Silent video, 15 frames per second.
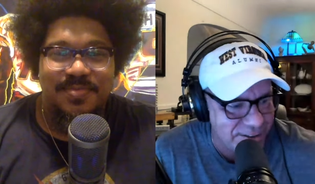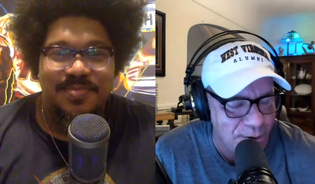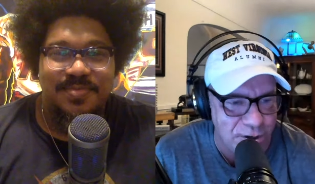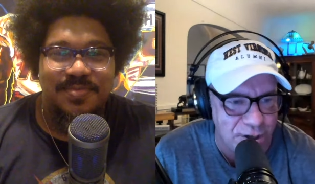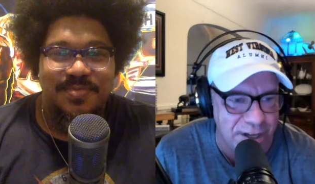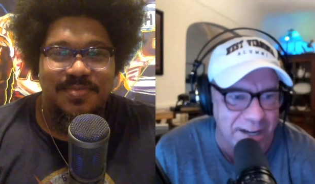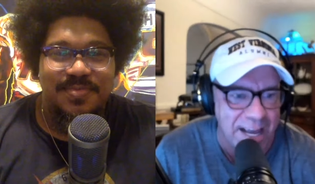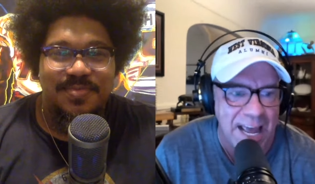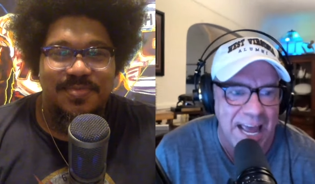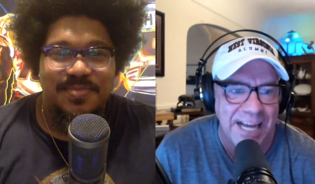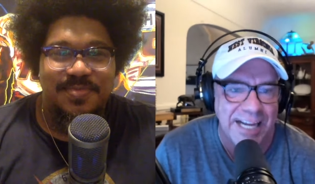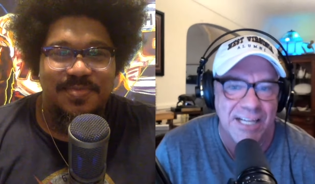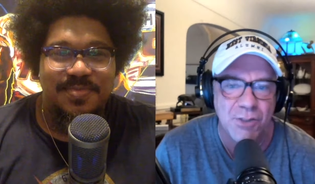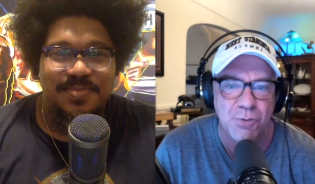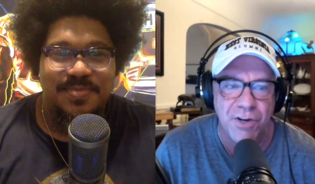Speaker 1: so good.
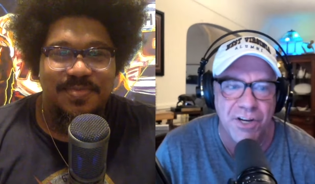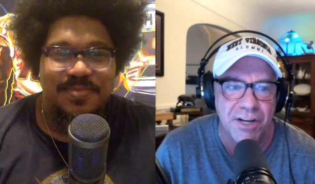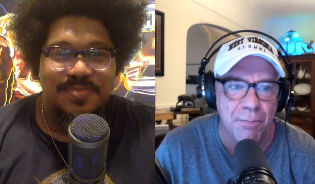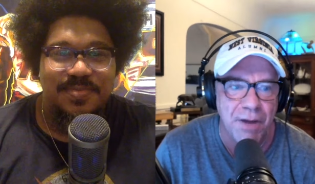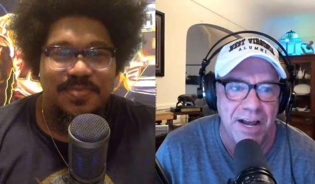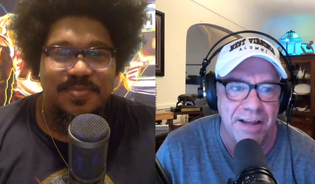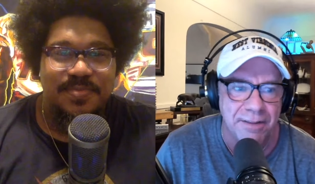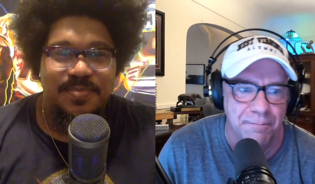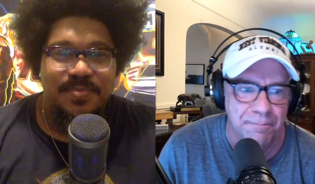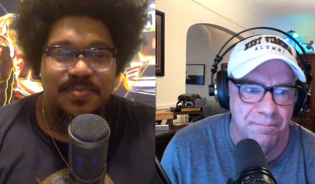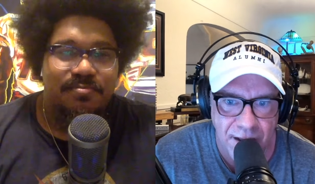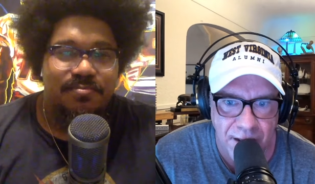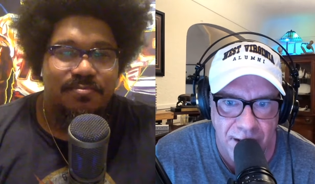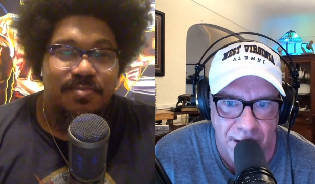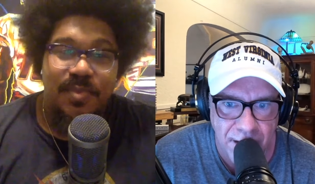And guess where you can buy them?
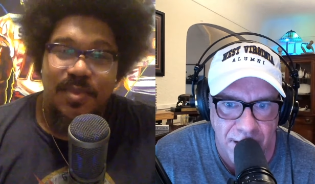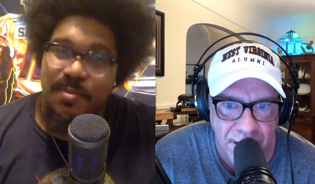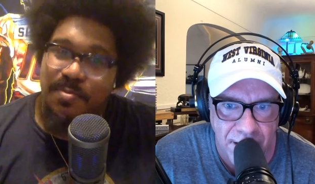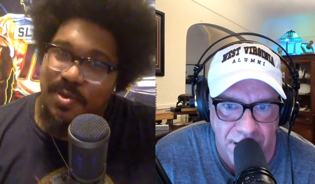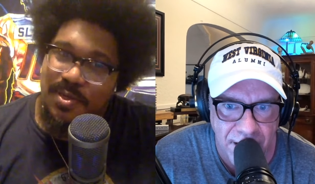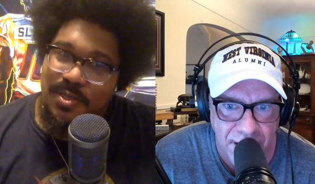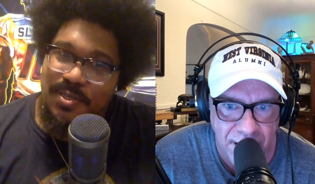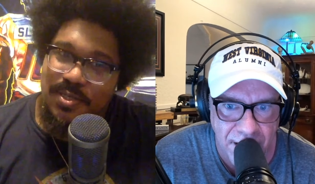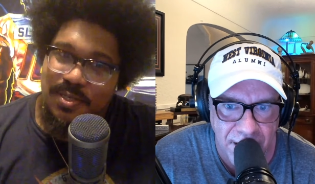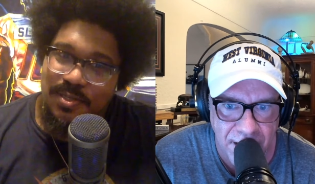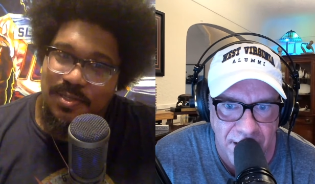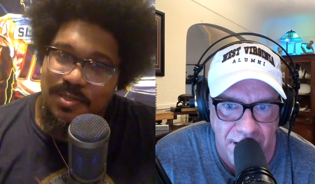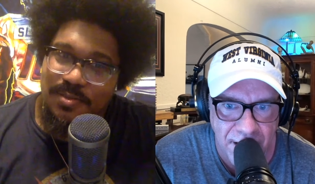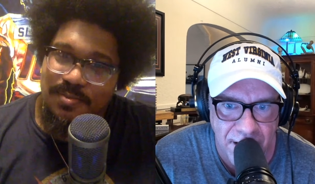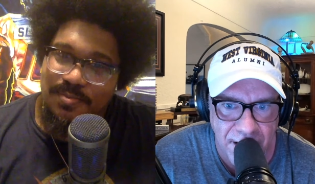Mm, the Book
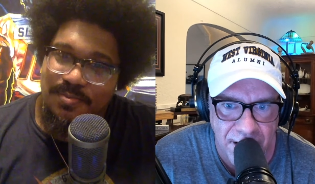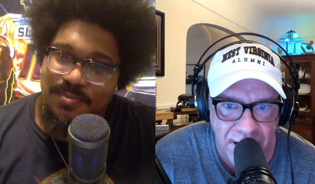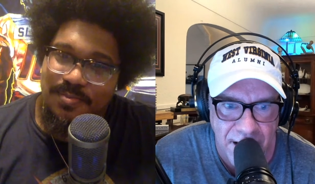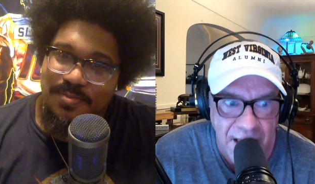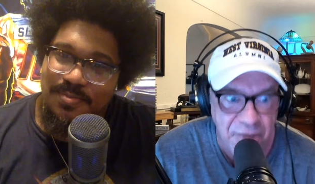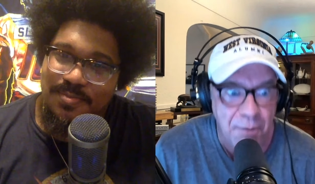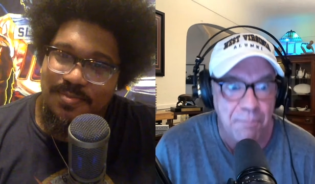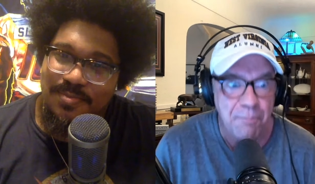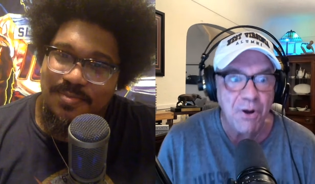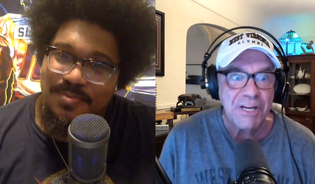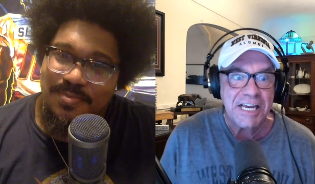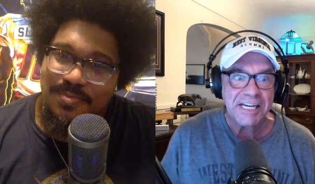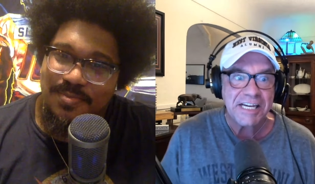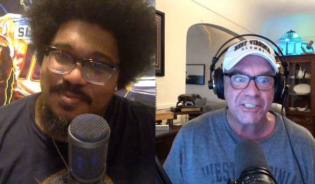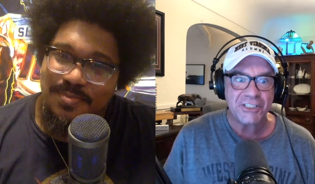Exchange. The
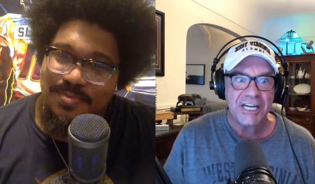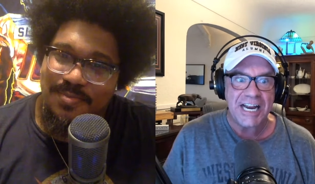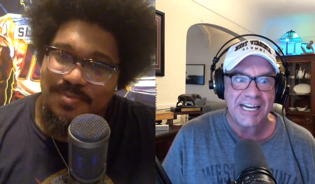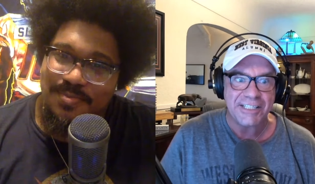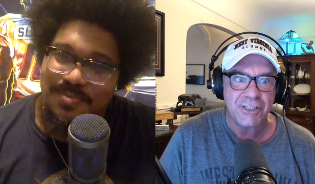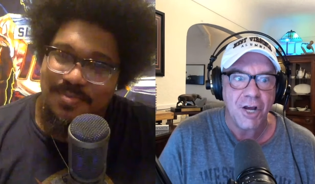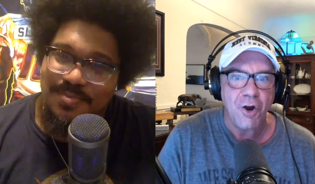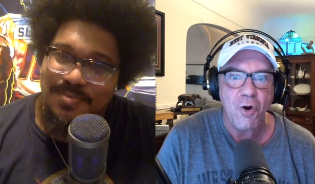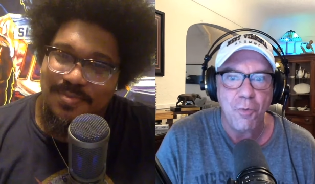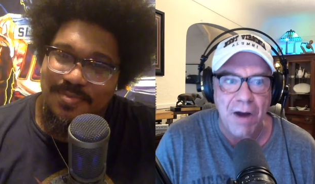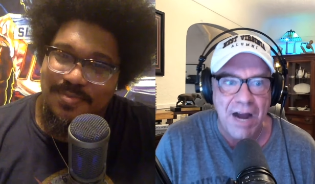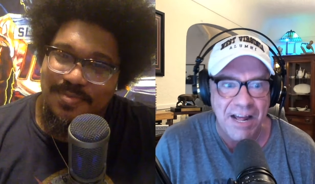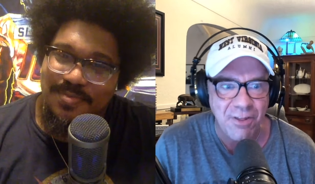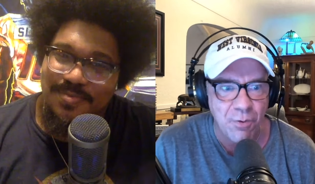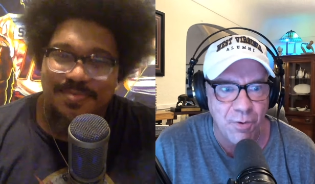Book Exchange, who,
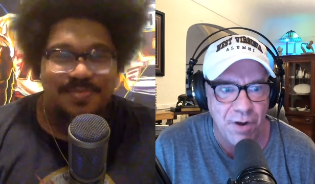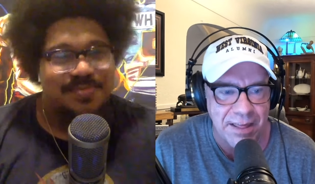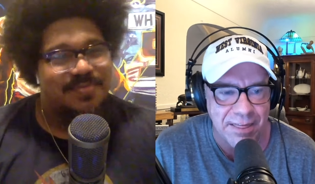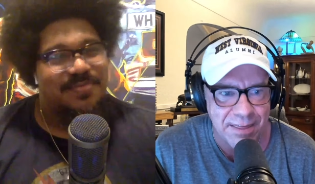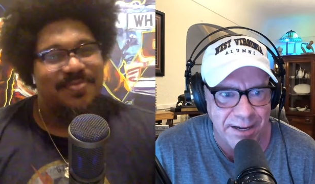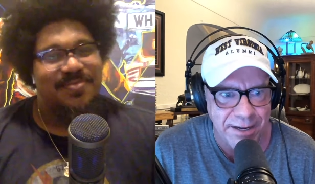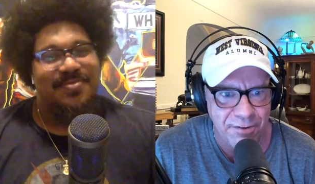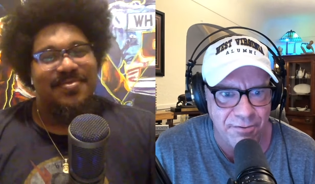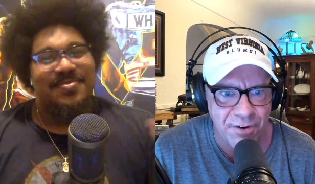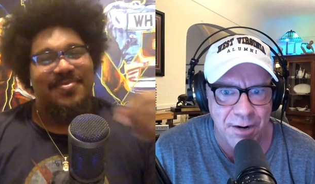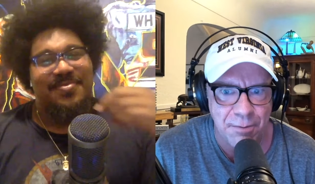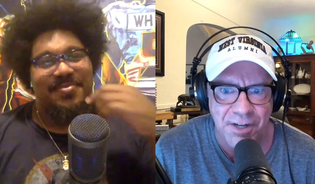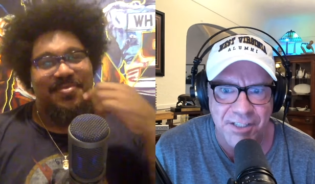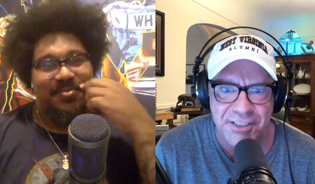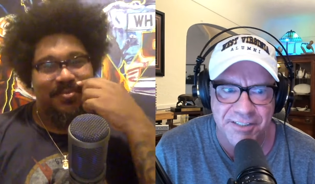by the way, thank you
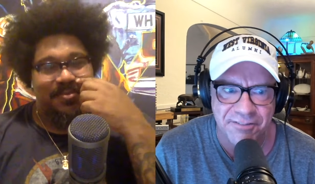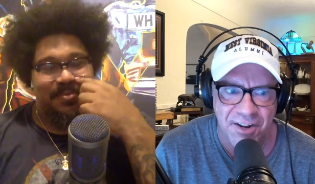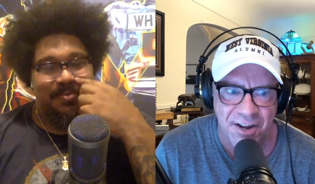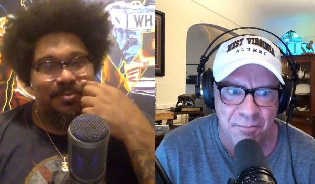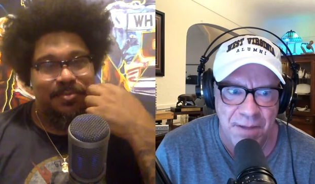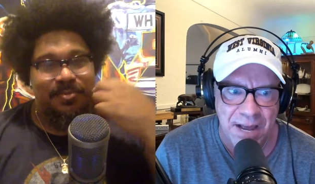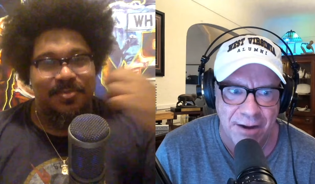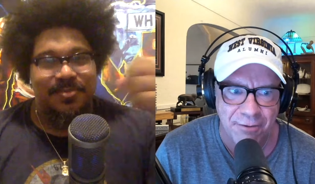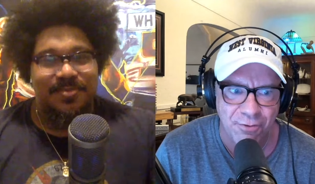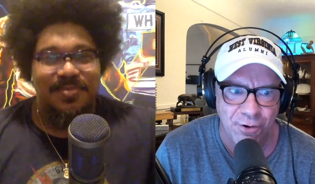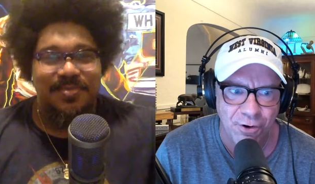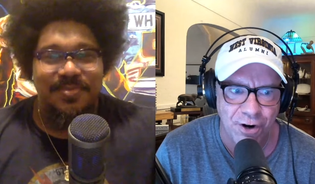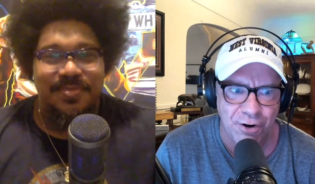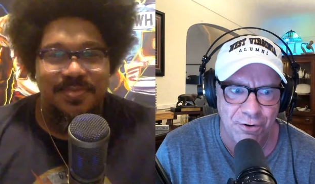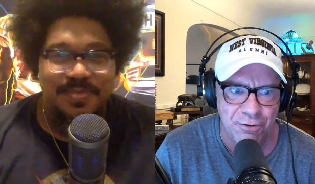very much. I've come back
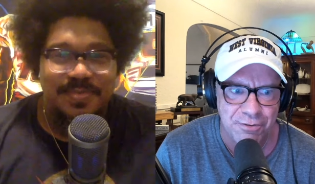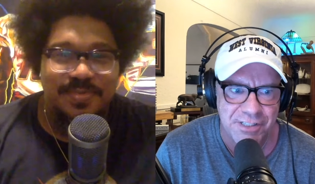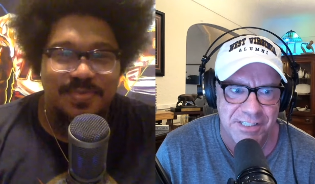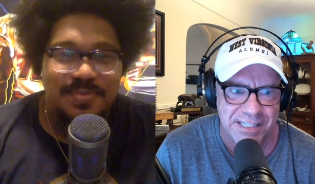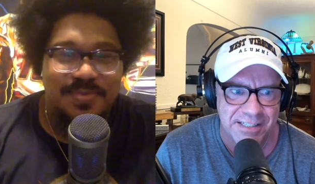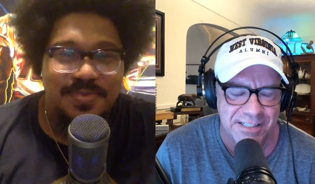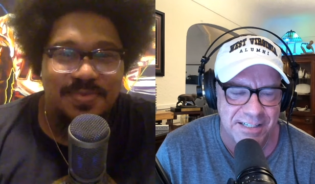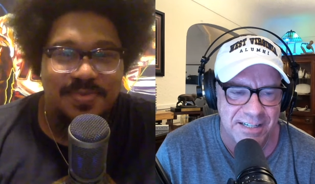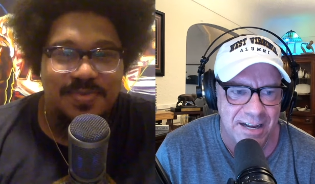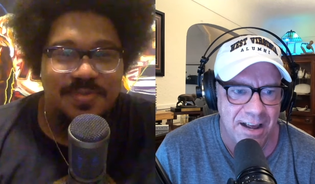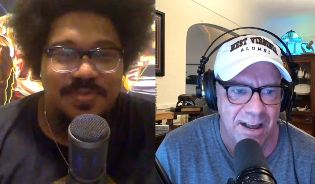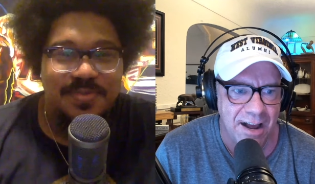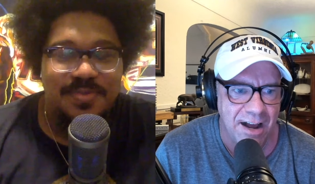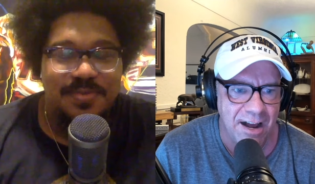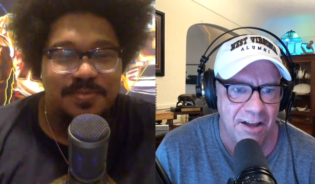for our new season.
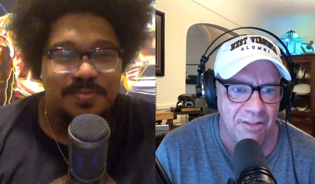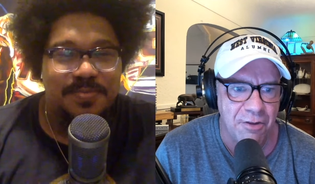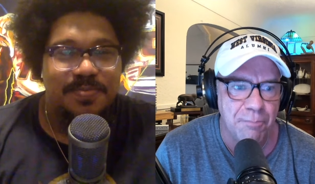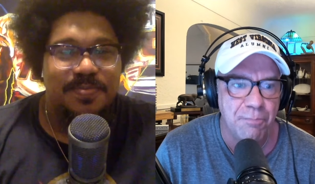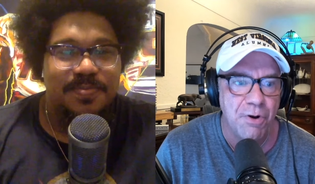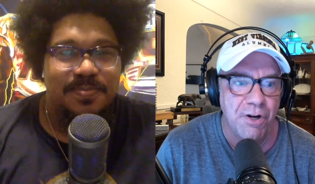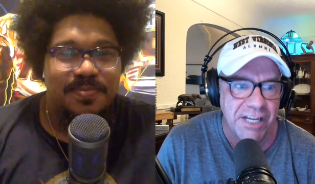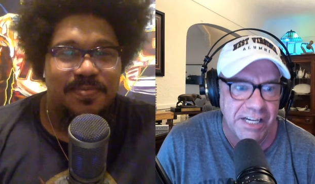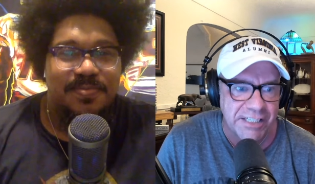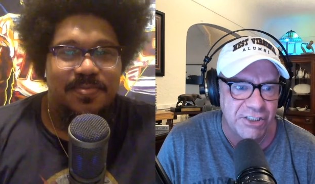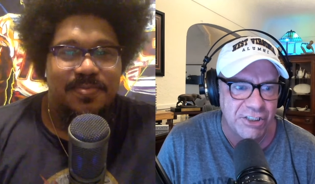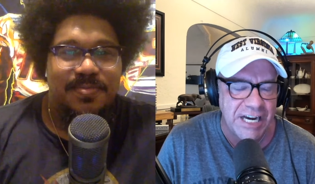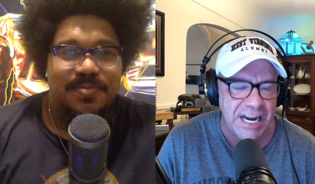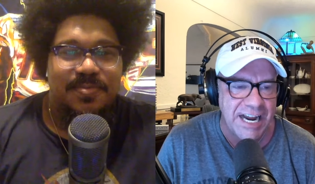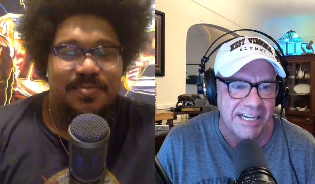Uh, the Book
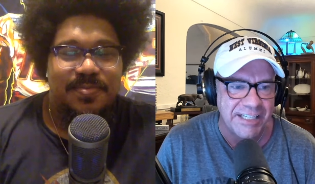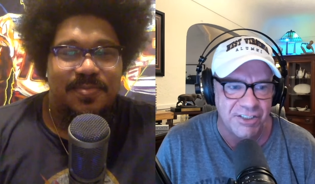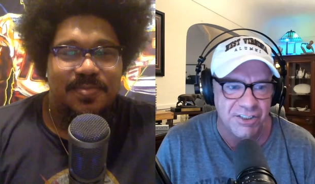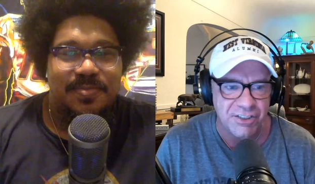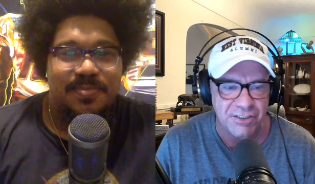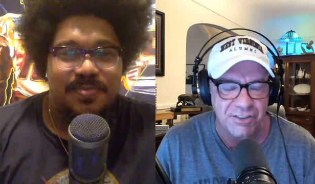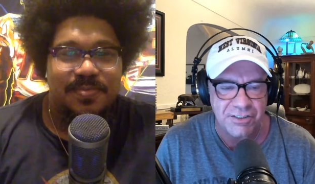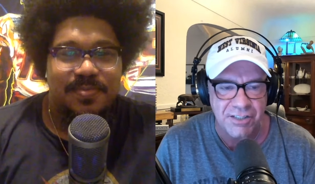Exchange,